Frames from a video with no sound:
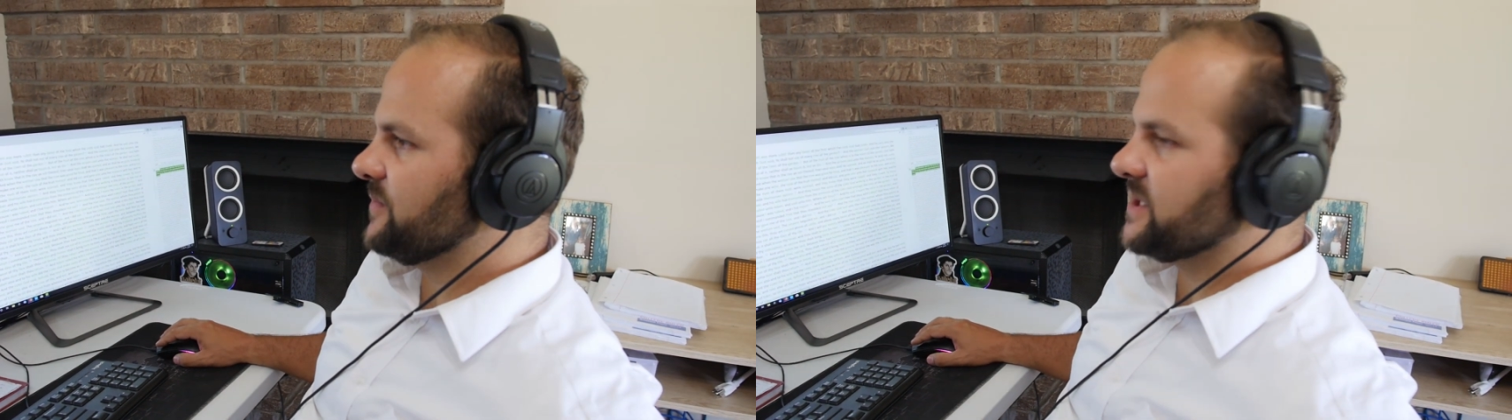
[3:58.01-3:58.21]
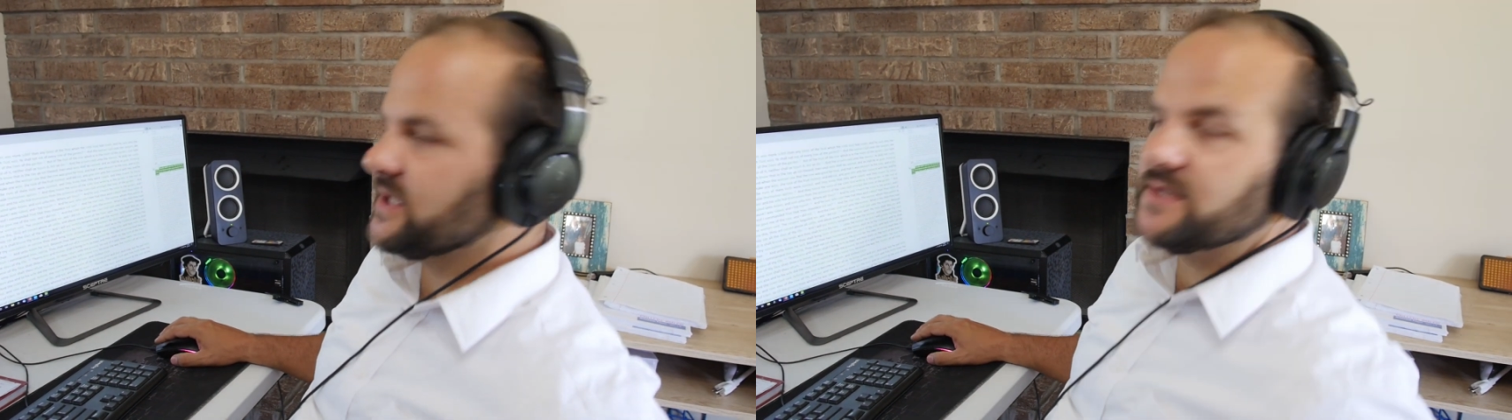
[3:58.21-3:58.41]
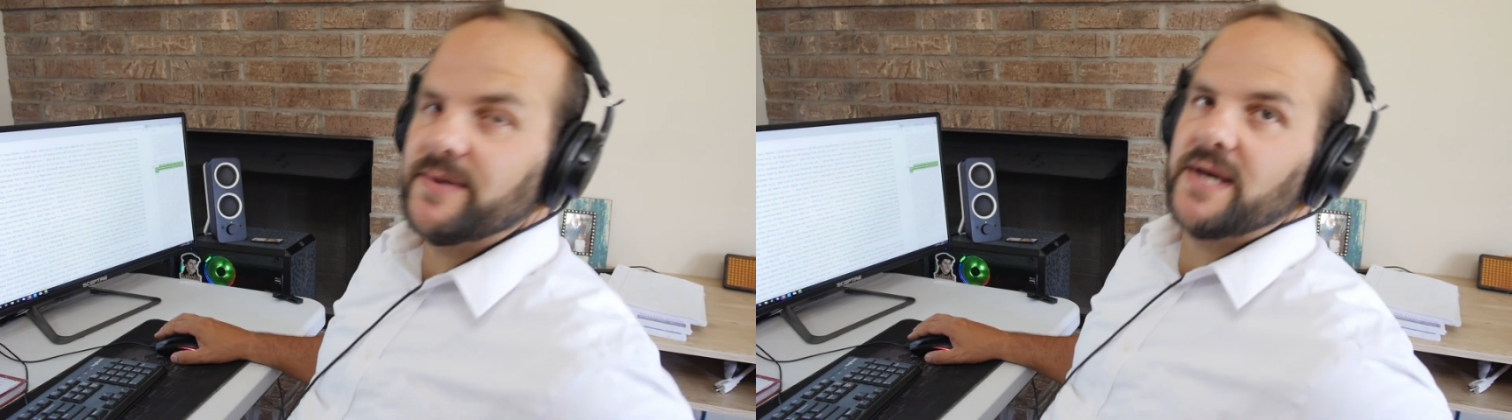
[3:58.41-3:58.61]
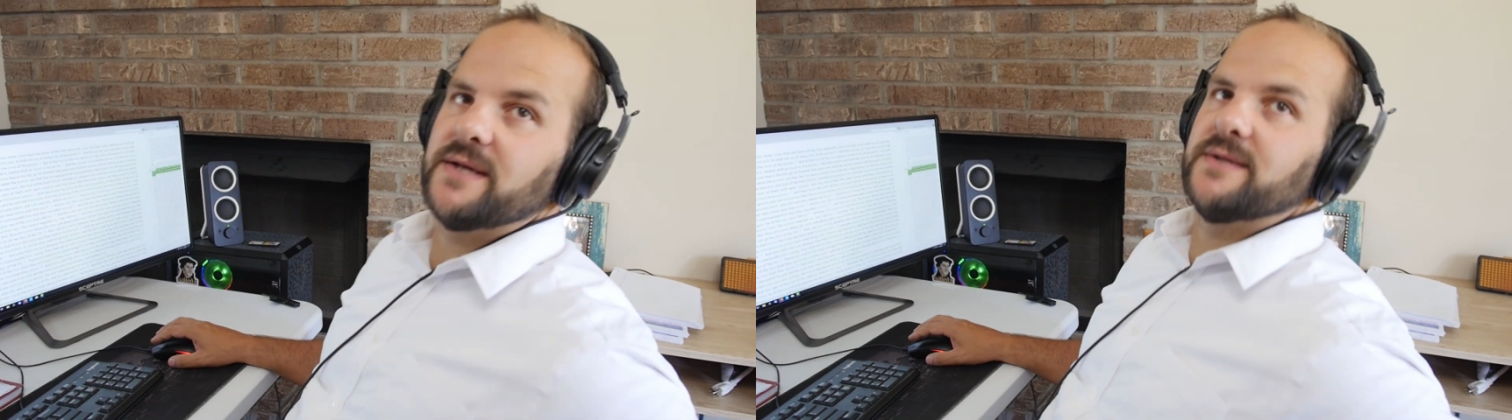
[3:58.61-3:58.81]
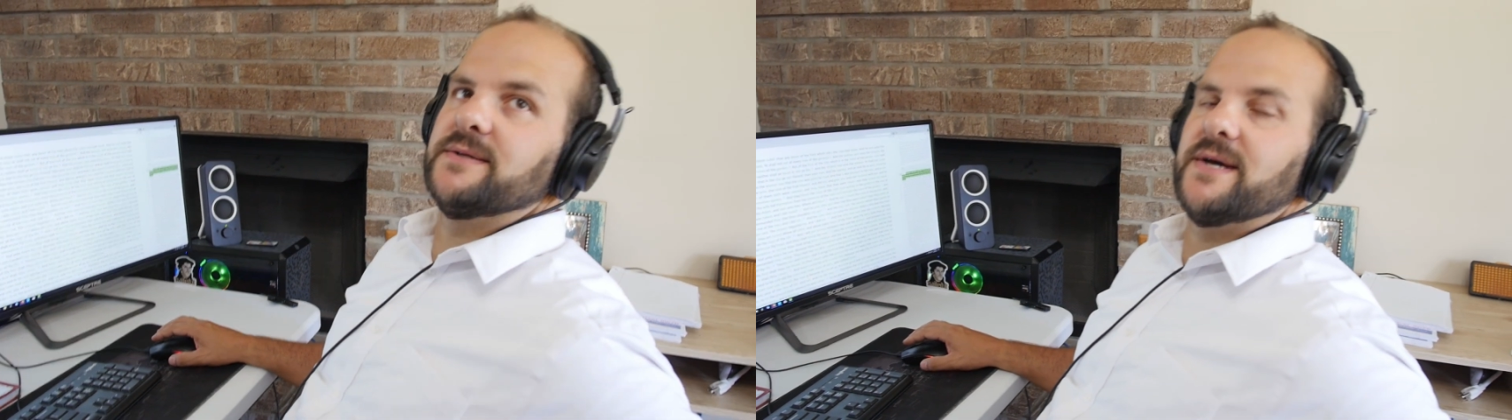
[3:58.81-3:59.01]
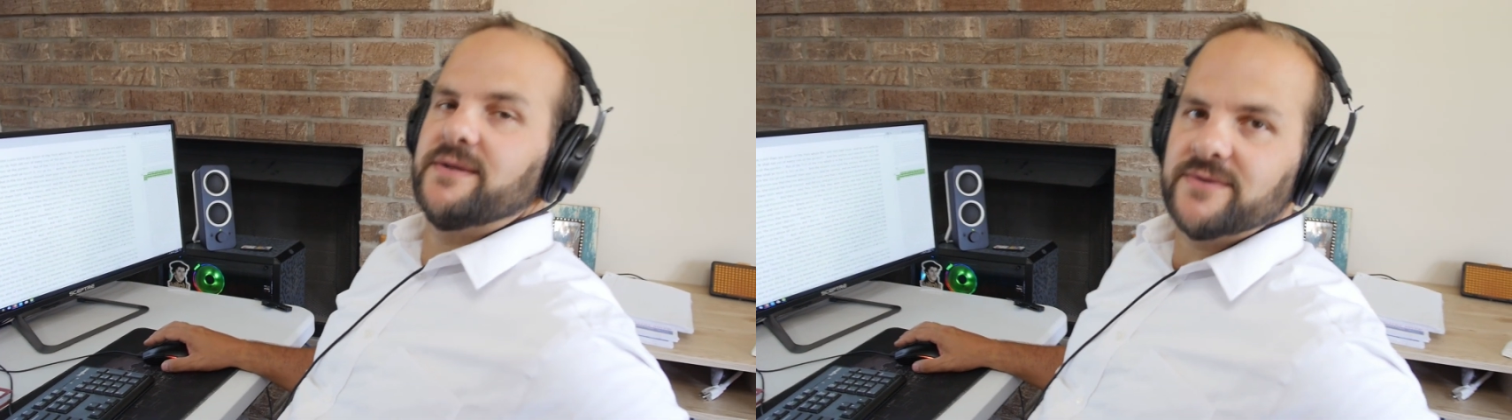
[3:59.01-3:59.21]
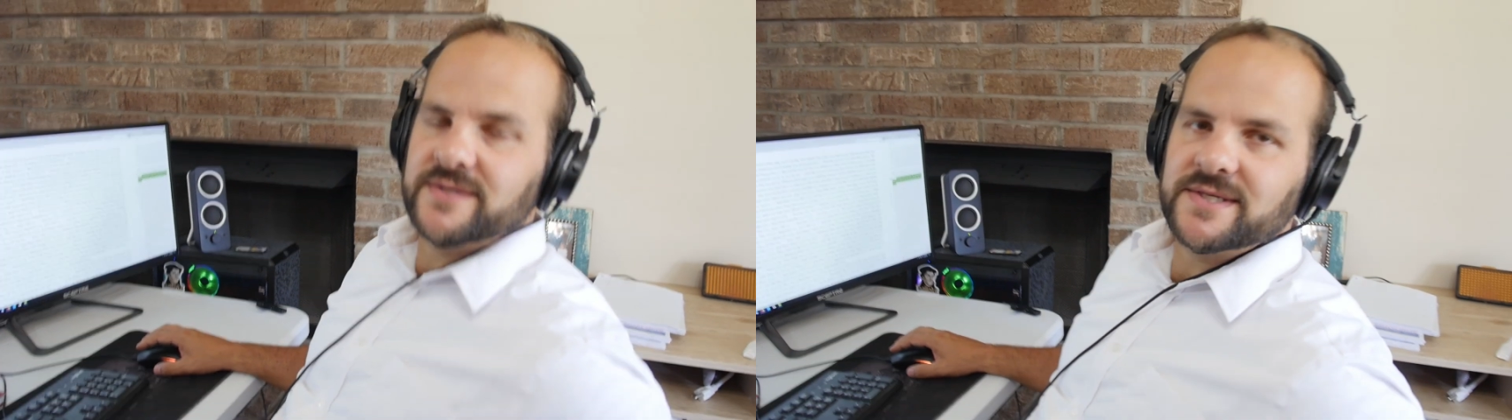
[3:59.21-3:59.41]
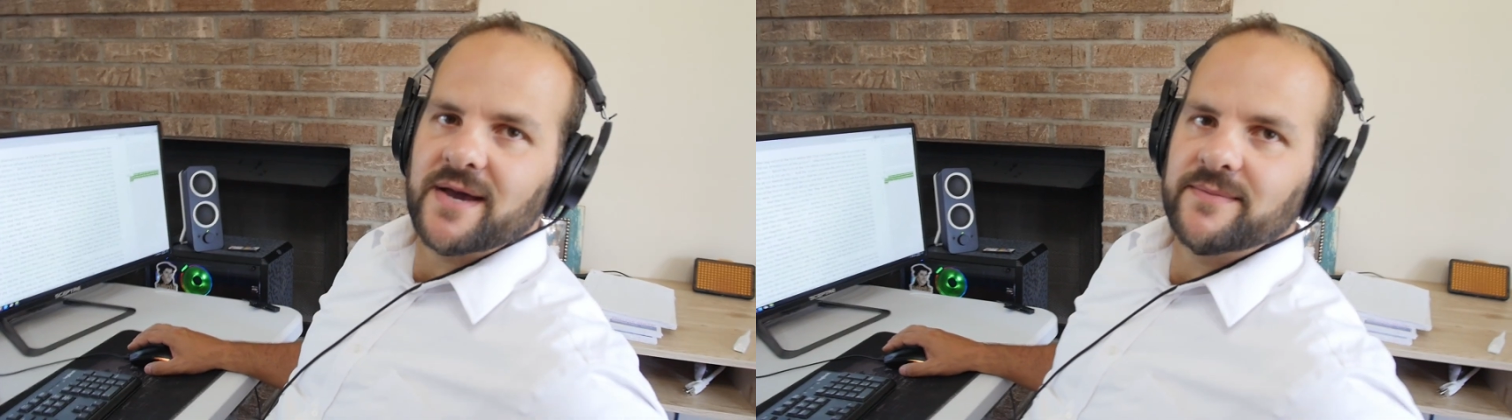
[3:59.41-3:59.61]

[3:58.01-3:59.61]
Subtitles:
participate and do the same